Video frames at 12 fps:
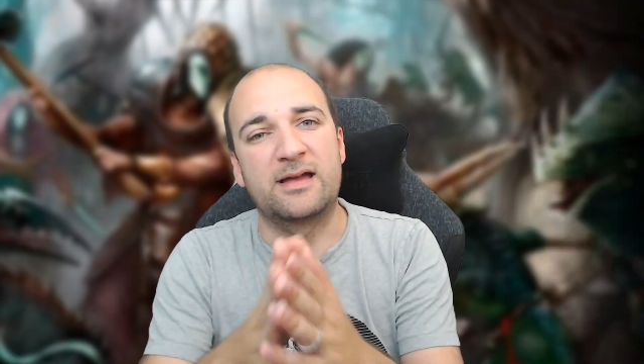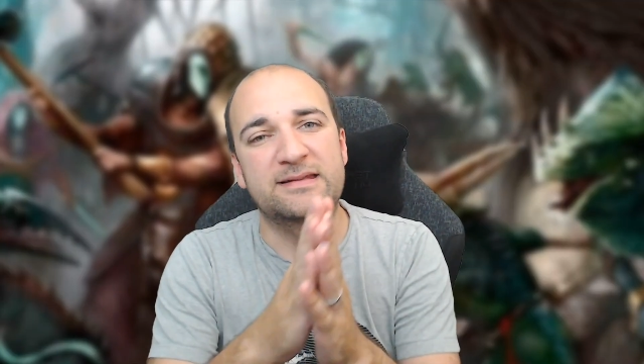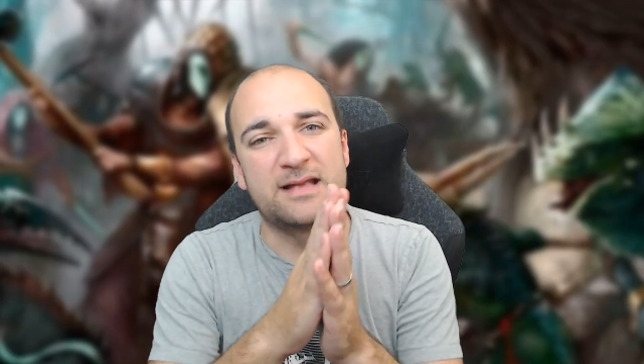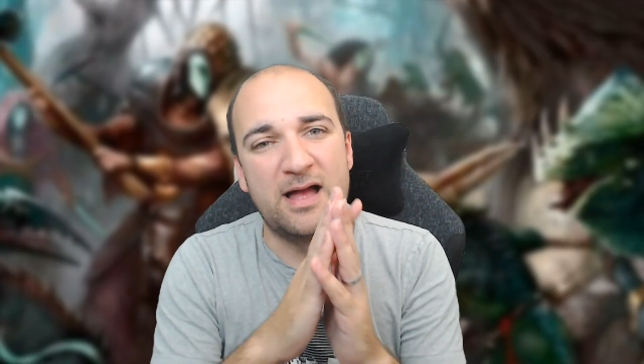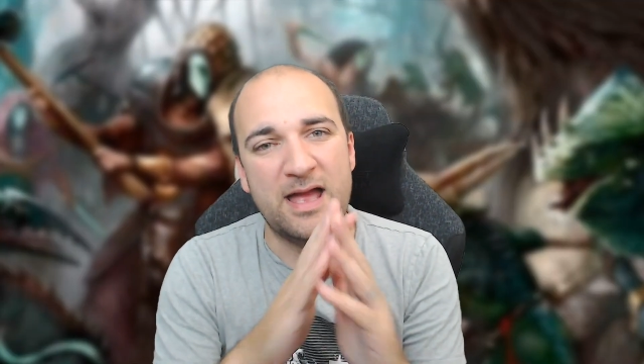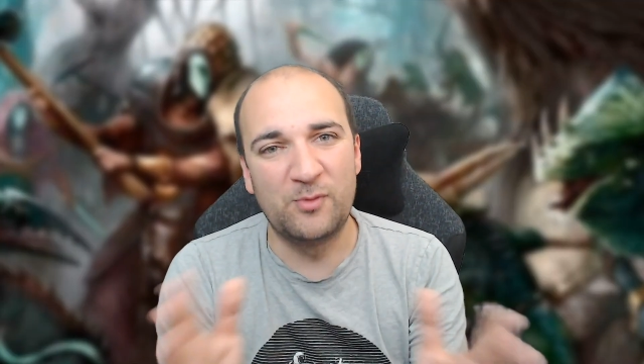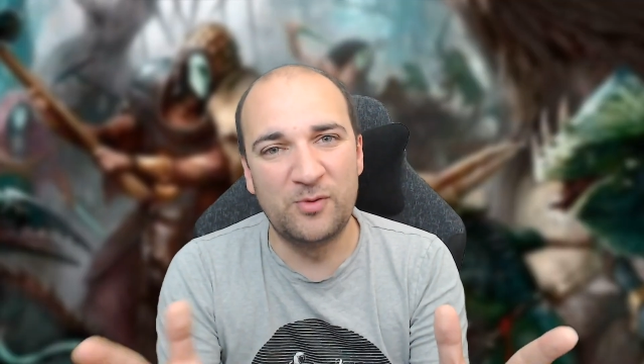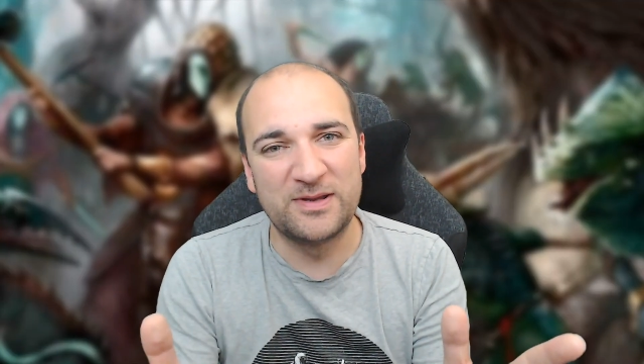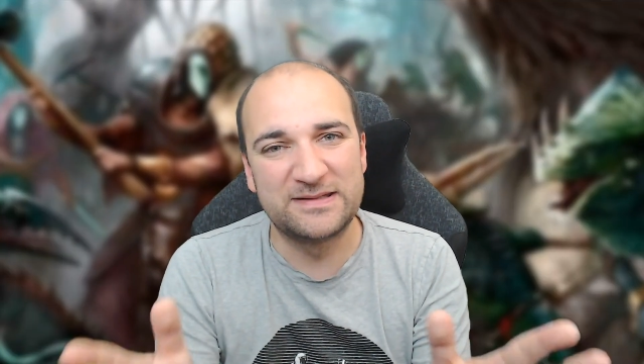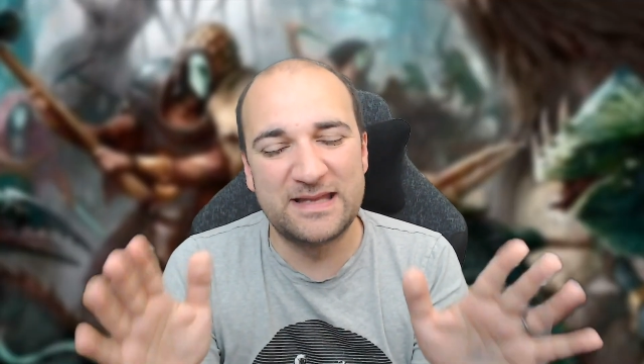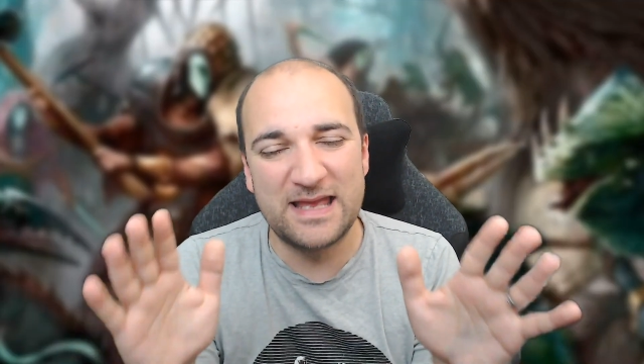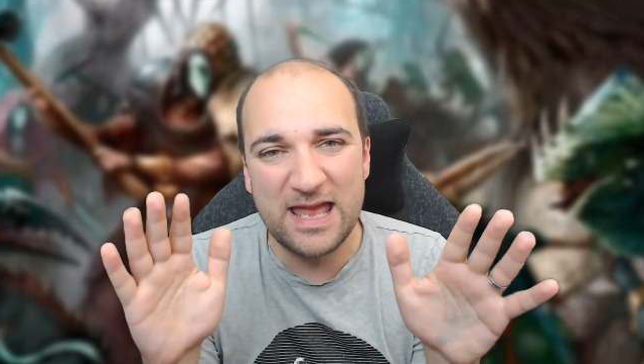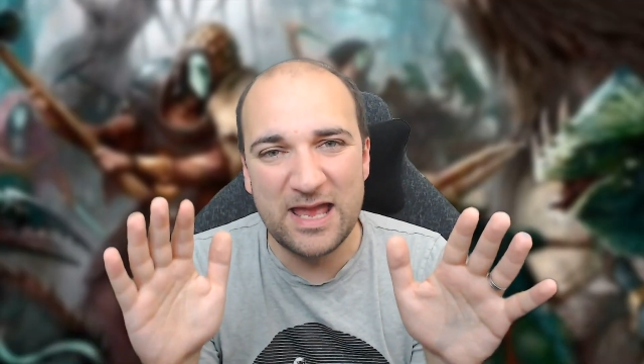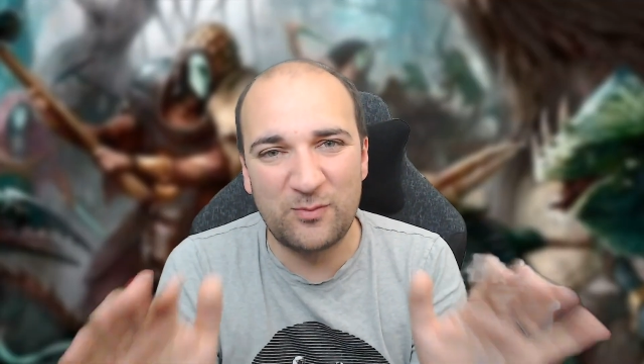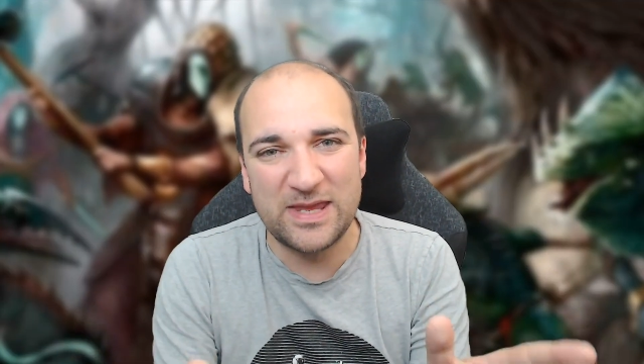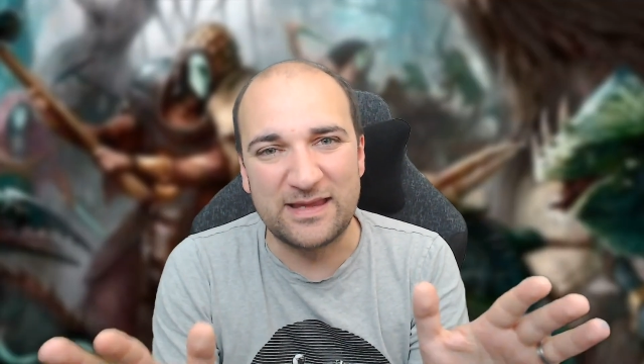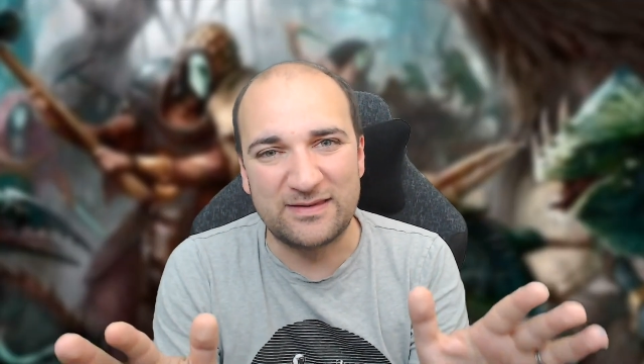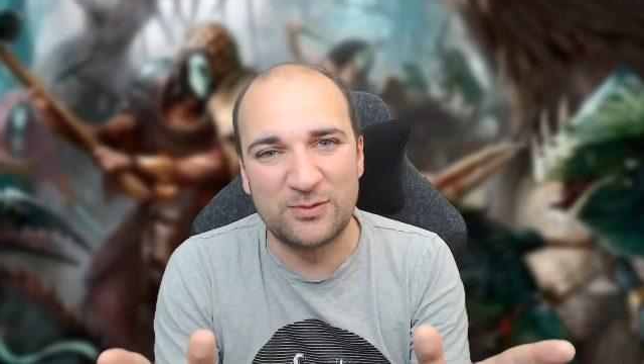guys, I'm almost there.
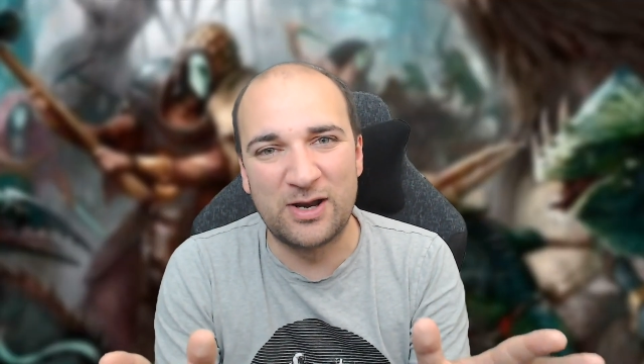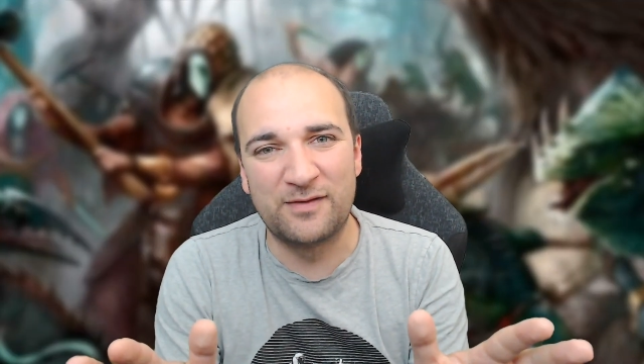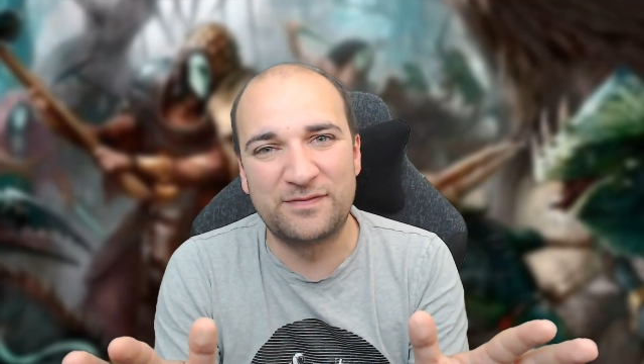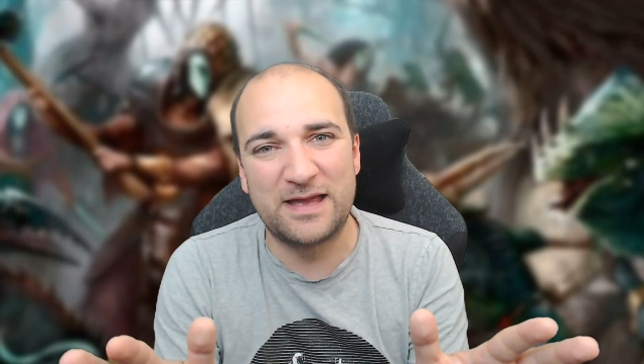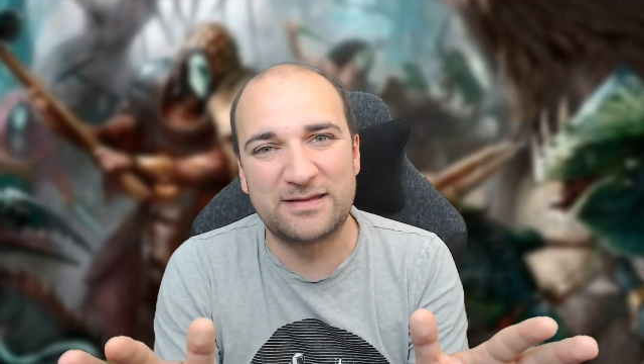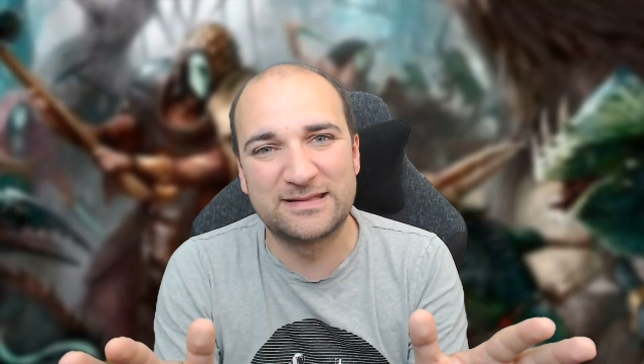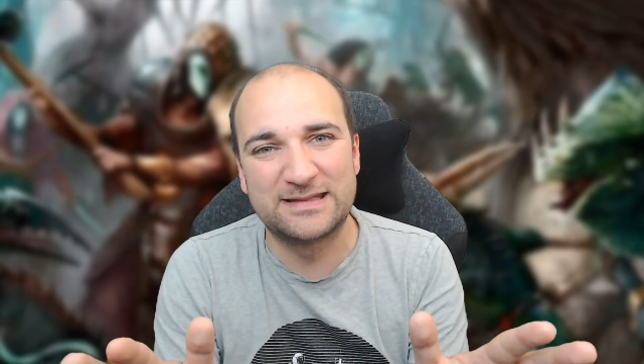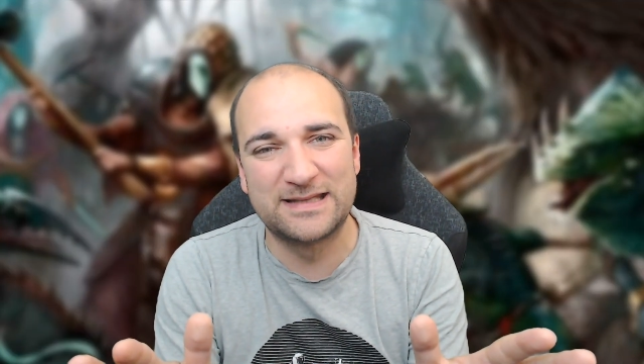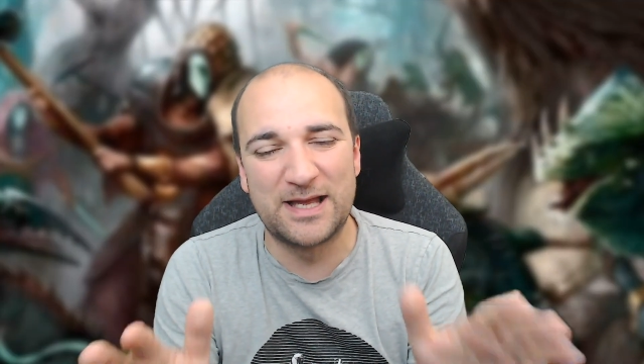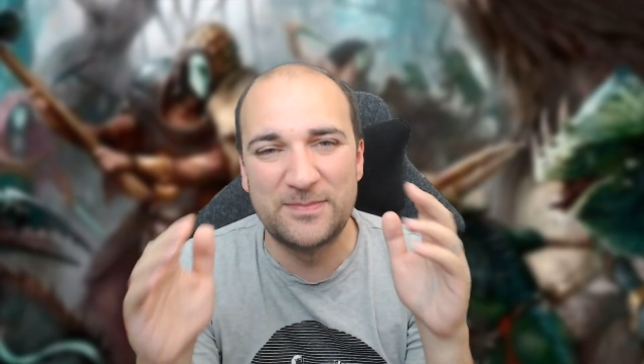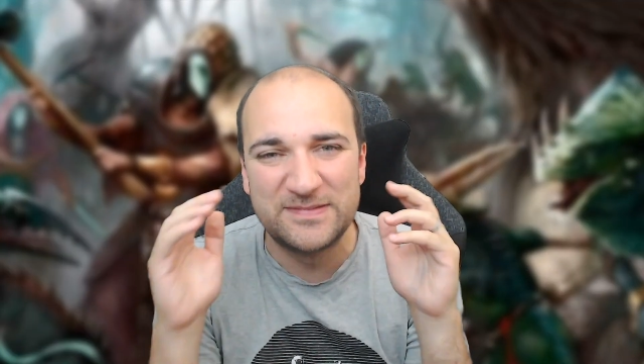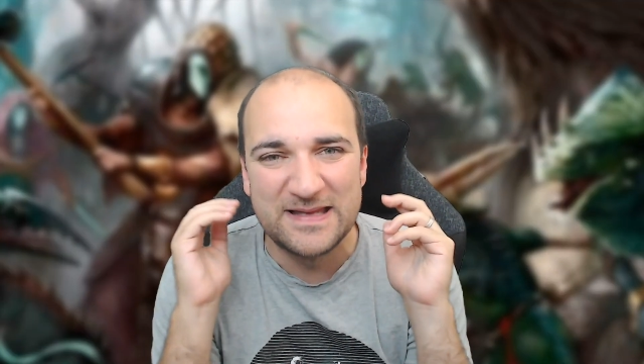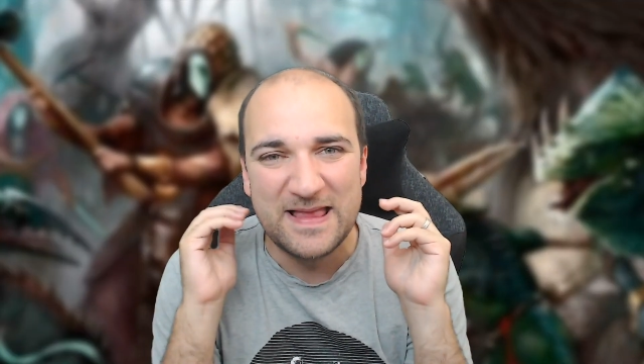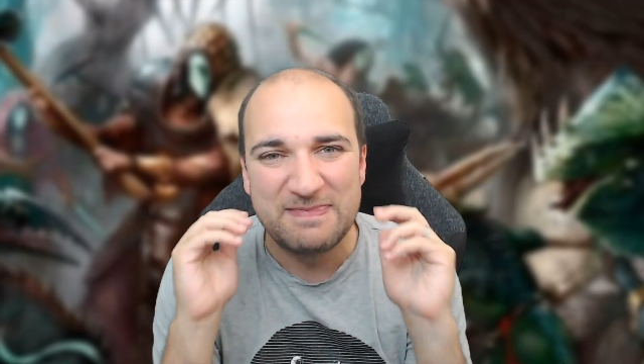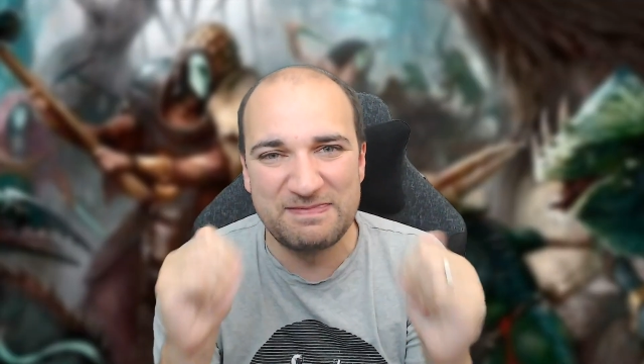We hit 2,500 subs.